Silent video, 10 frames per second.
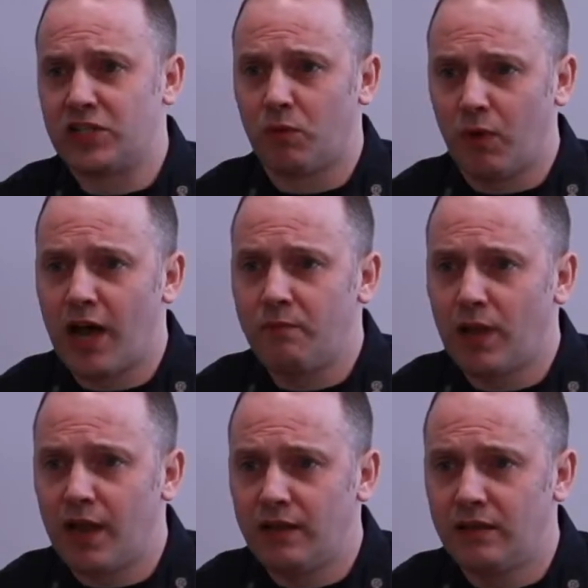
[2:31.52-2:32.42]
safety
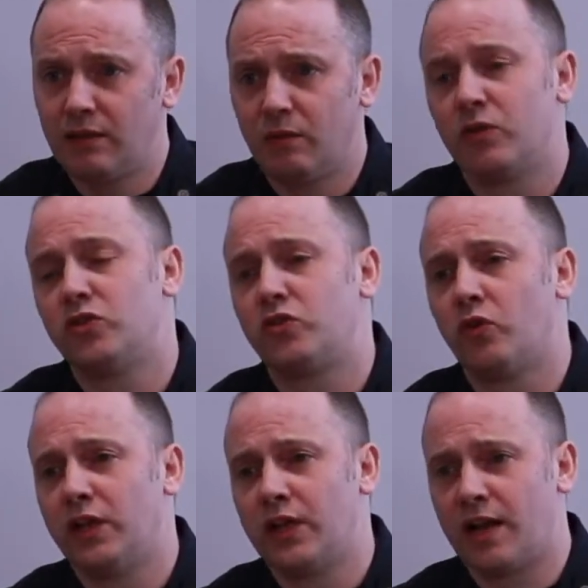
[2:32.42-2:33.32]
advice,
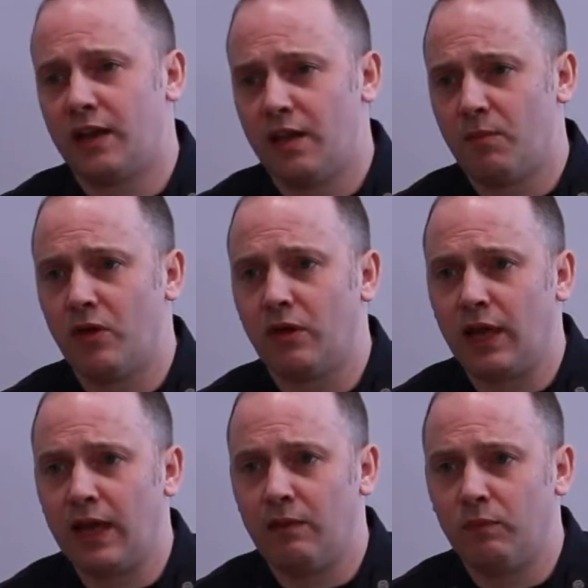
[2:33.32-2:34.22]
really
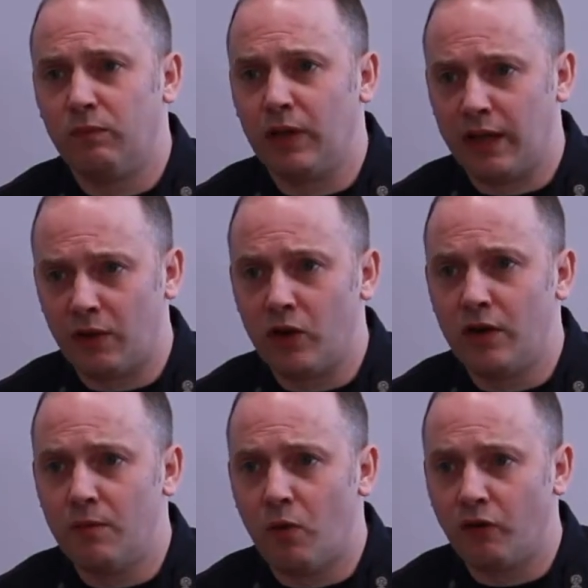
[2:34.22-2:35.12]
to improve the
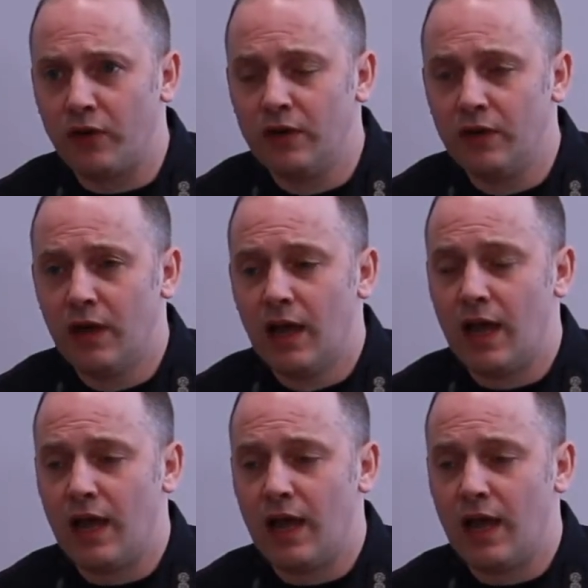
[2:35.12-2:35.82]
safety